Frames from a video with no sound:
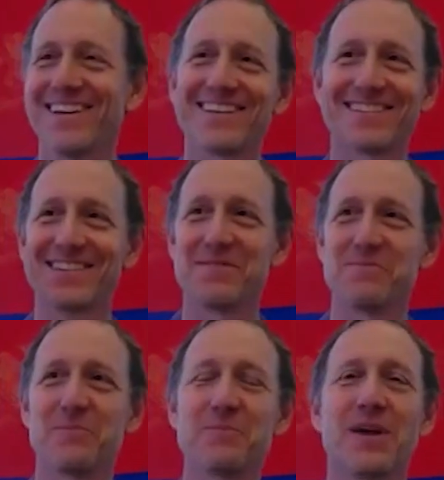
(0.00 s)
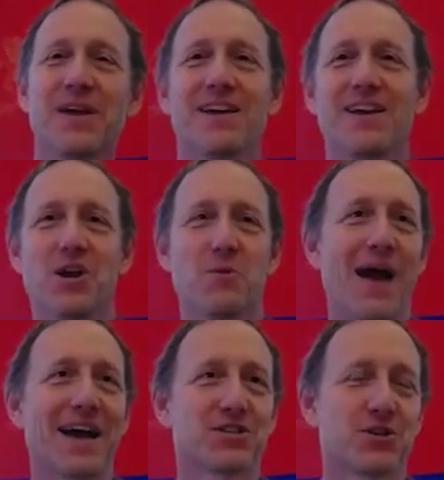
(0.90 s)
into some you know
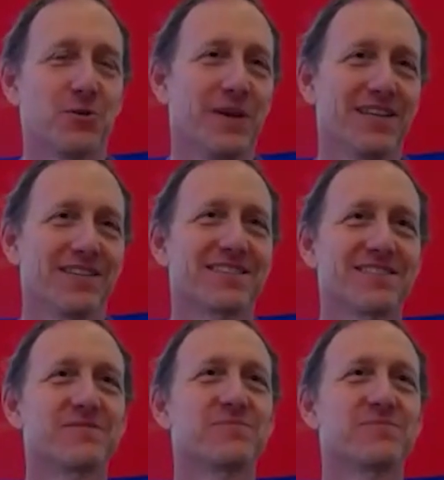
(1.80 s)
masterpiece